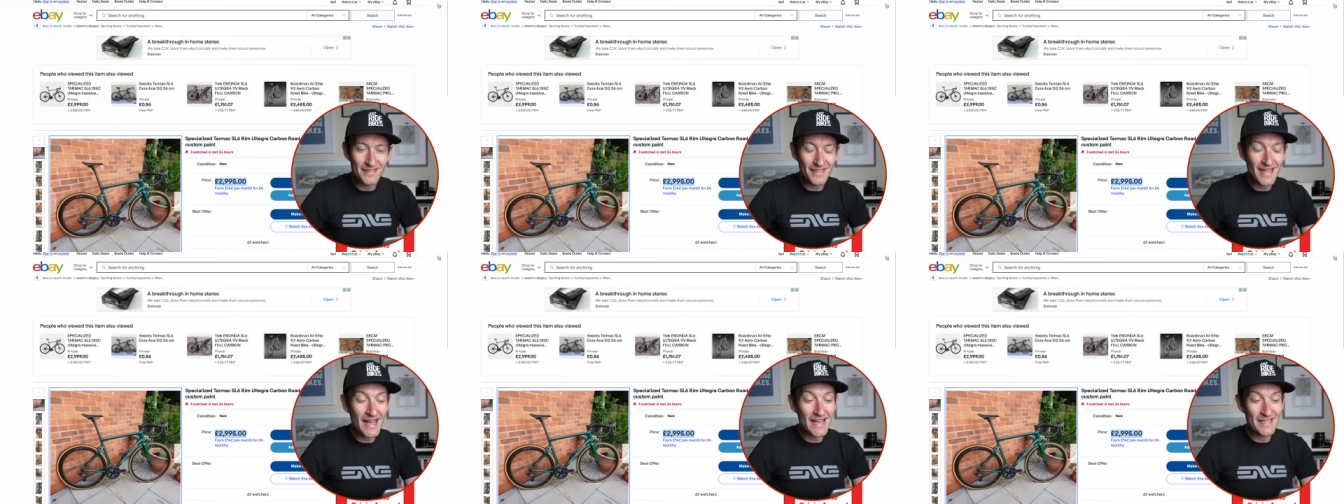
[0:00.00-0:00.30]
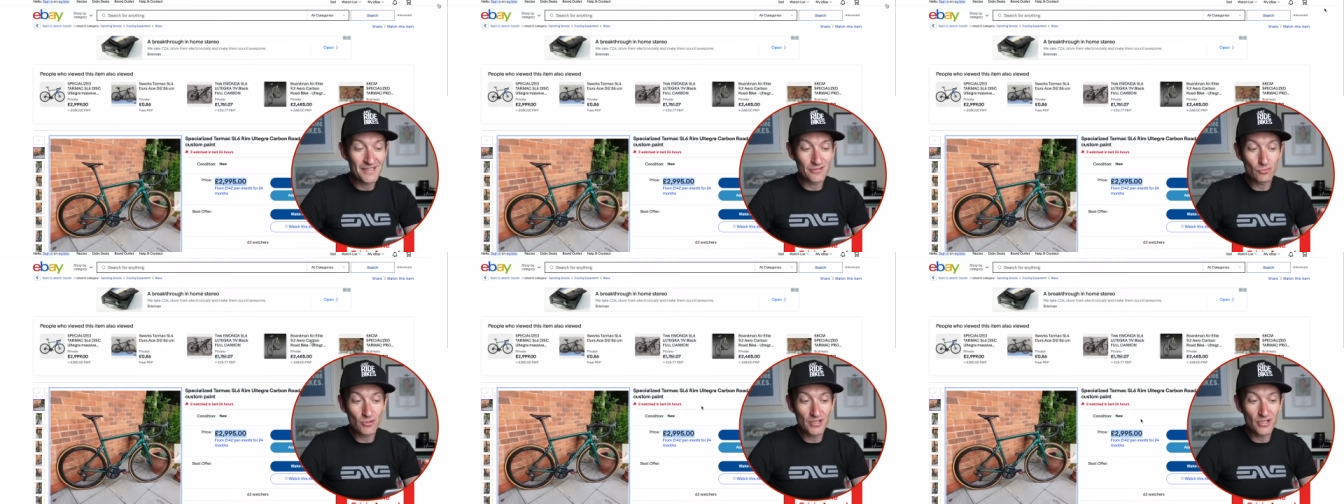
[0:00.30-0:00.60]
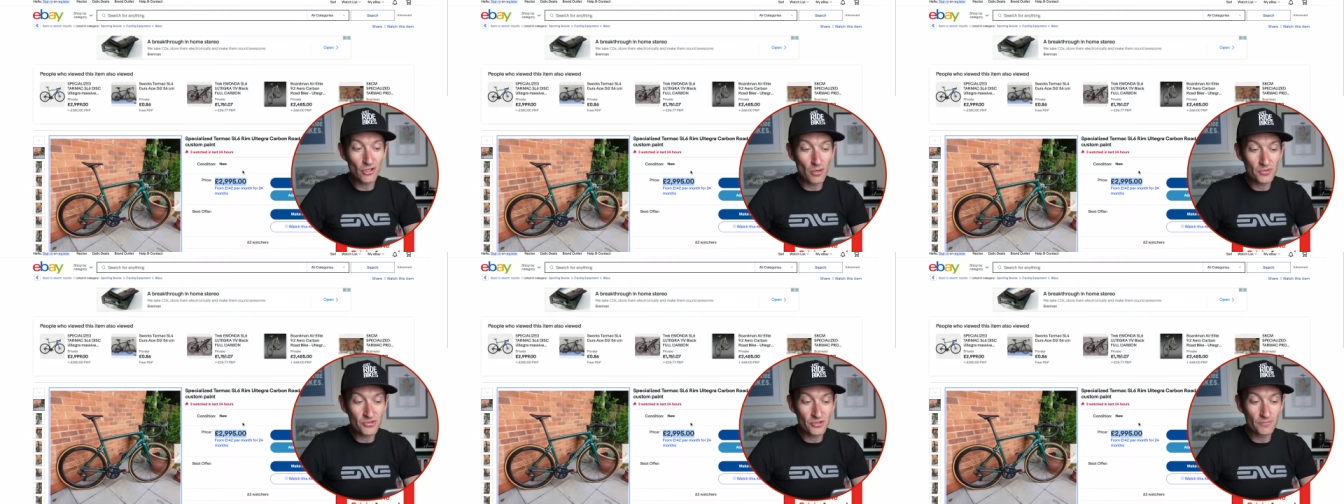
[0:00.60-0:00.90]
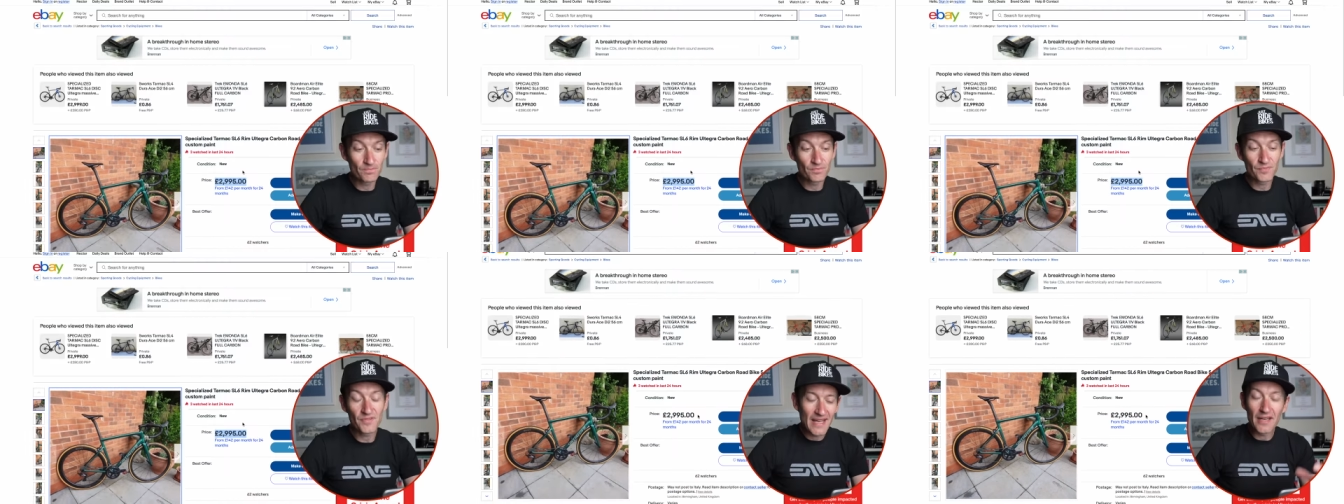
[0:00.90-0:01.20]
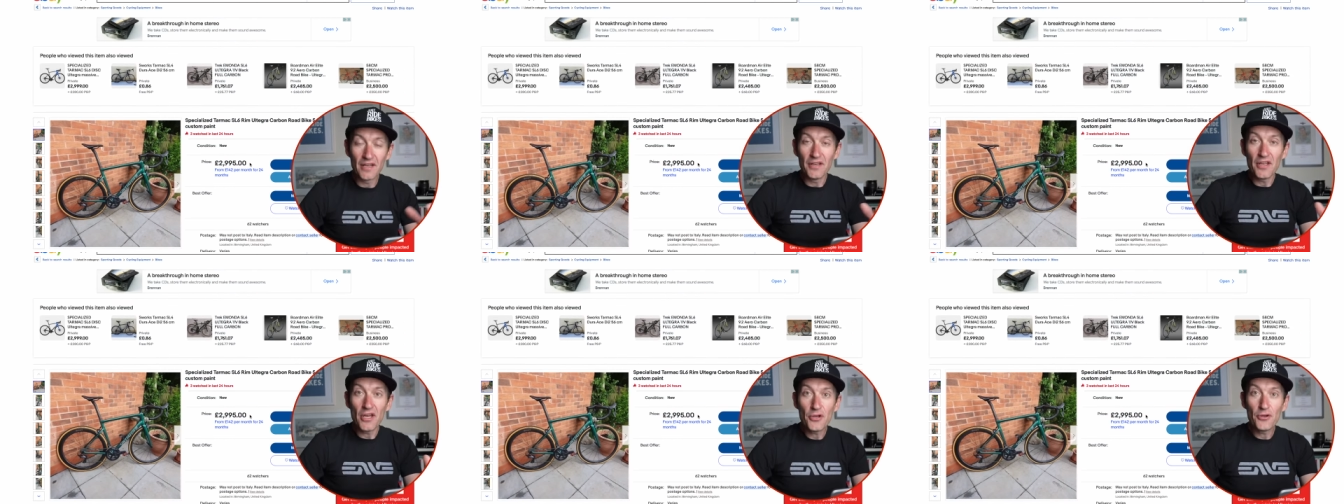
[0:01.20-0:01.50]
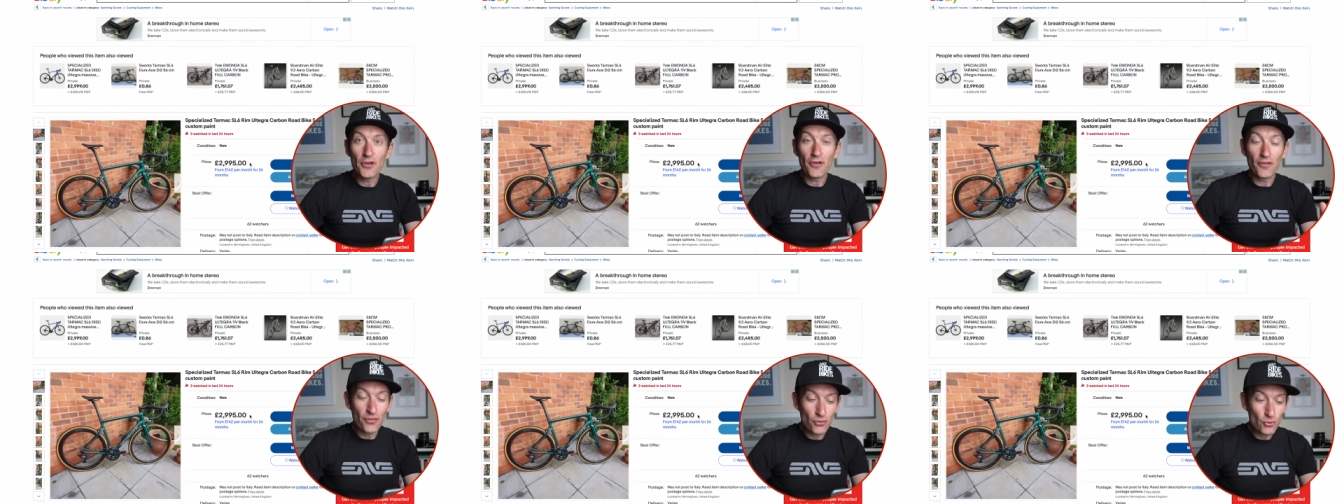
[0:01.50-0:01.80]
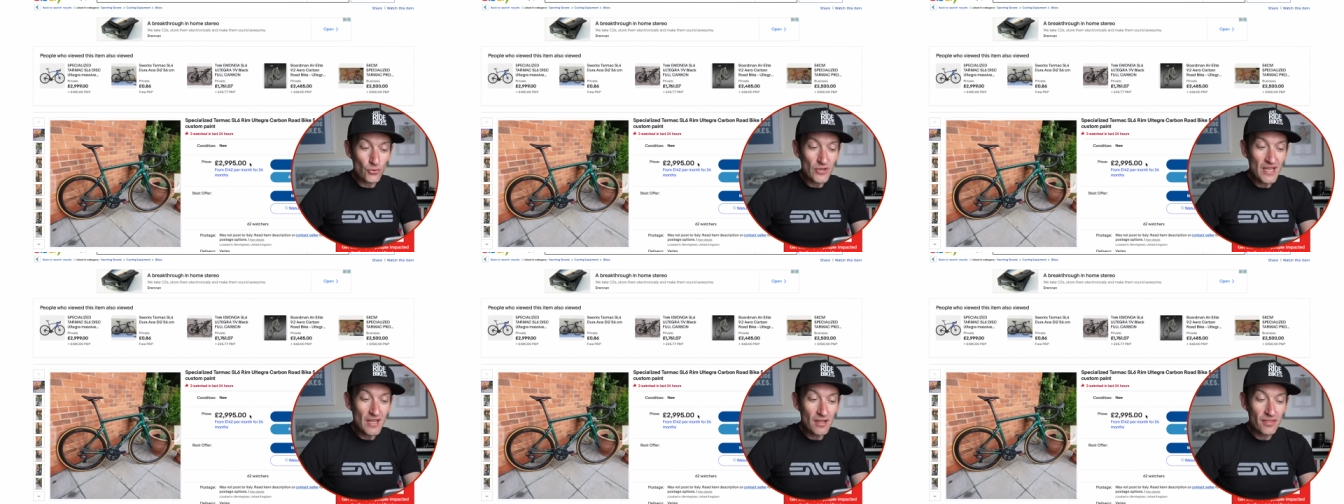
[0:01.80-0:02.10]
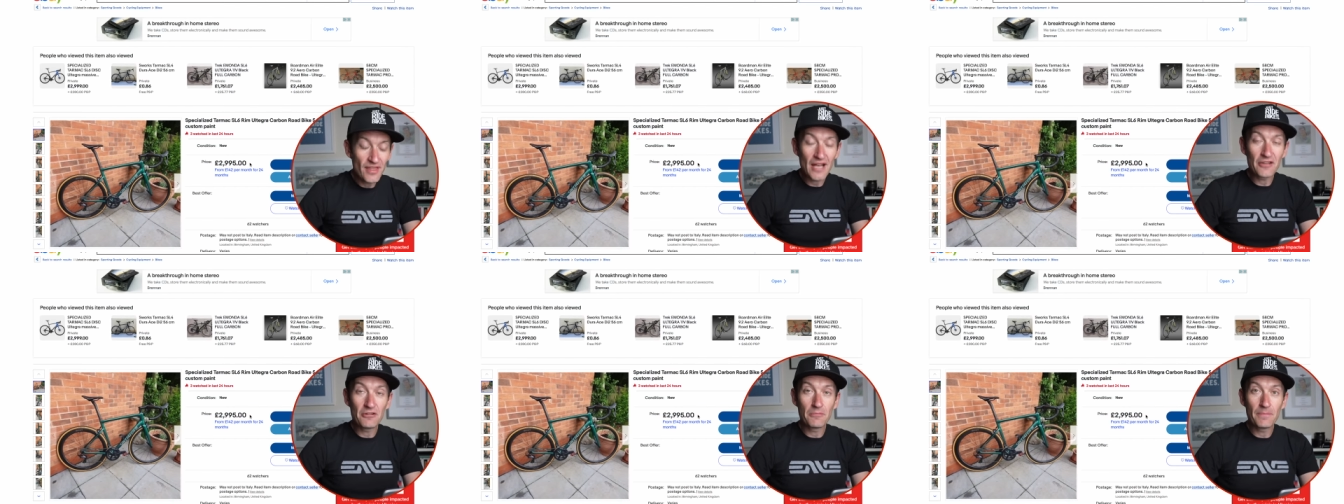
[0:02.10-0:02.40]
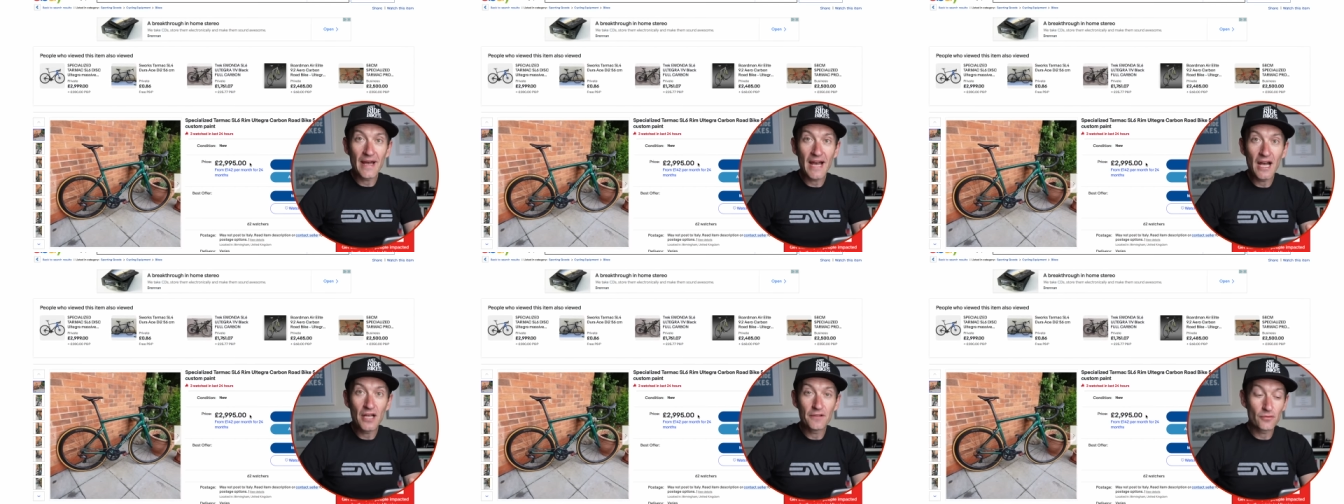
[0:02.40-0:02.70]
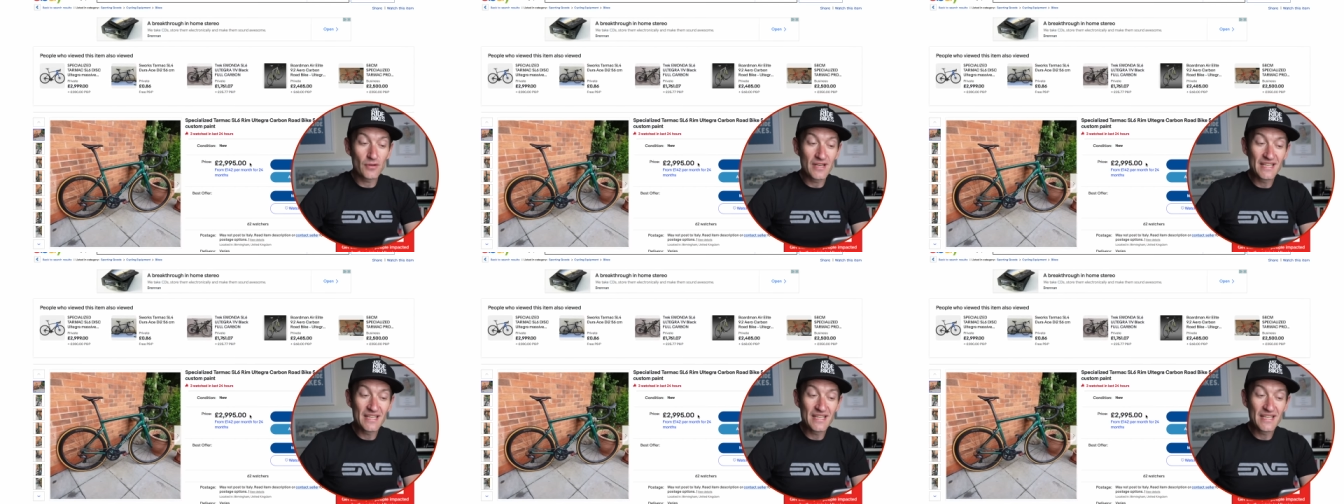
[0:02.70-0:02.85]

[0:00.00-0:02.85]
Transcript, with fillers: So that is a really good option. And I know £3,000 for